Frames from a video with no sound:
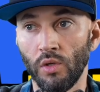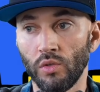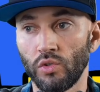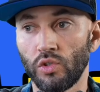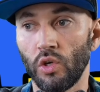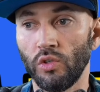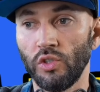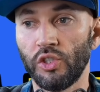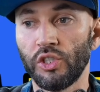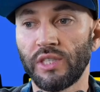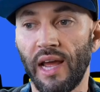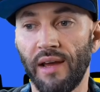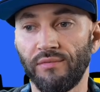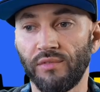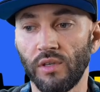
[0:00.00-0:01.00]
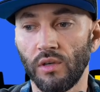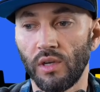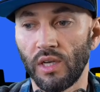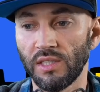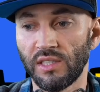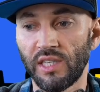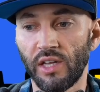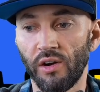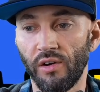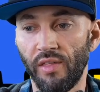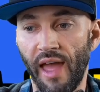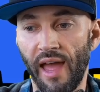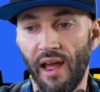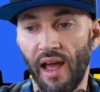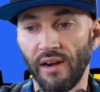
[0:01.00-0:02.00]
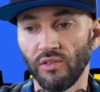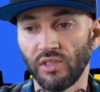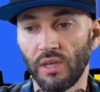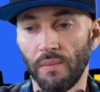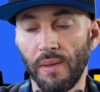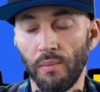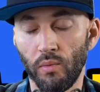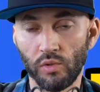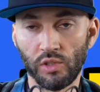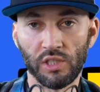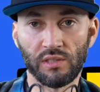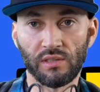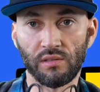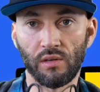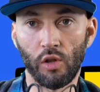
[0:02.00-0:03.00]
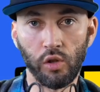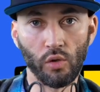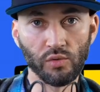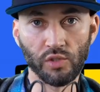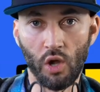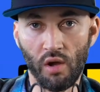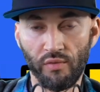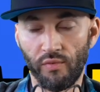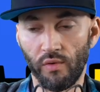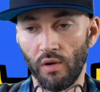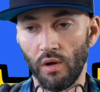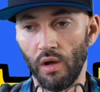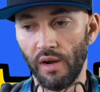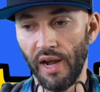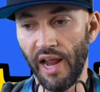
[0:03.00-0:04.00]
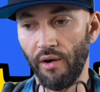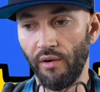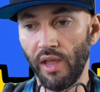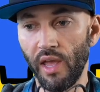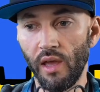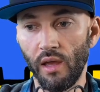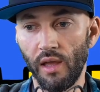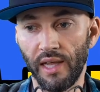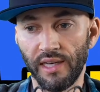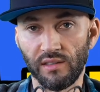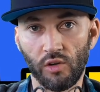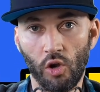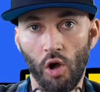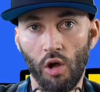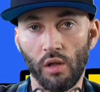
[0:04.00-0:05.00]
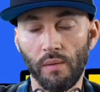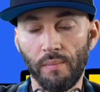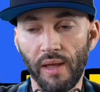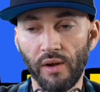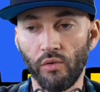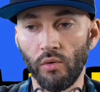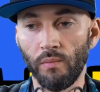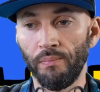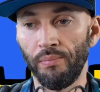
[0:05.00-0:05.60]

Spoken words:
So you just have to consider that. I know some people will just close off an area and call it a bedroom,